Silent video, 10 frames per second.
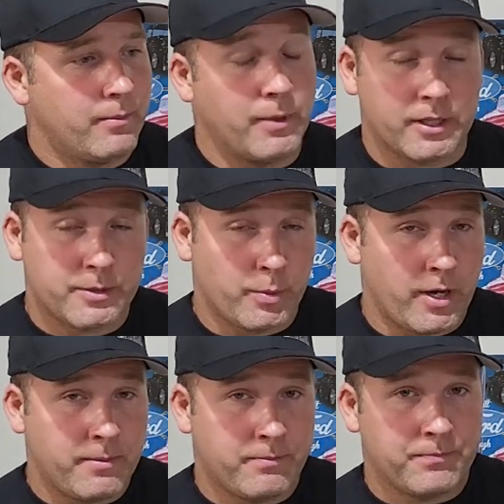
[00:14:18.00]
Bug
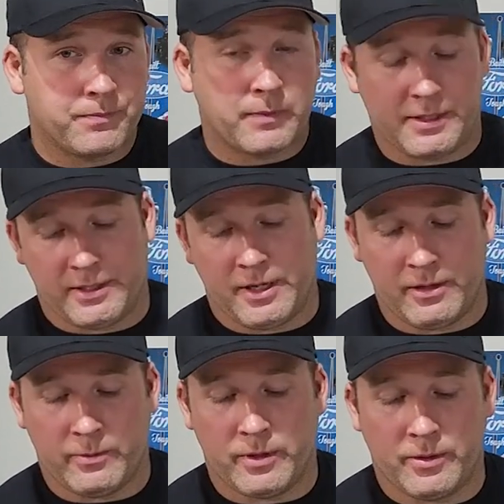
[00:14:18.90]
spray is
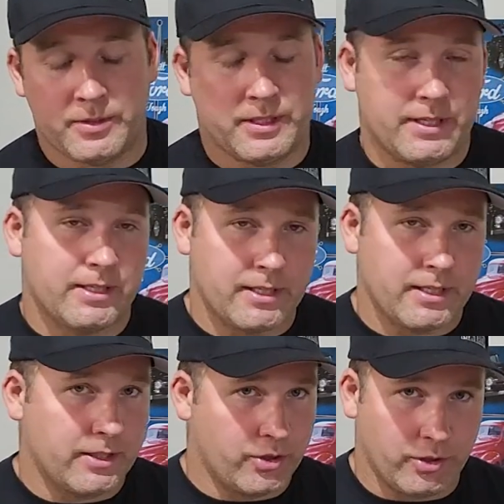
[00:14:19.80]
another one of those
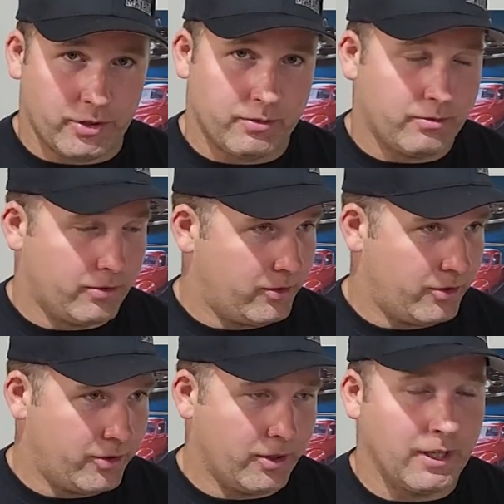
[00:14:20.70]
necessities you shouldn't
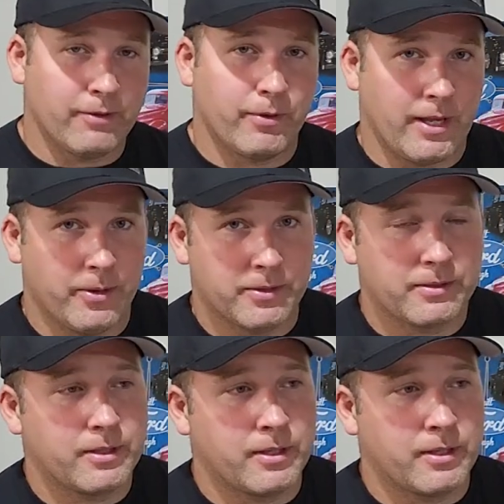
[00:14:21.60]
live without.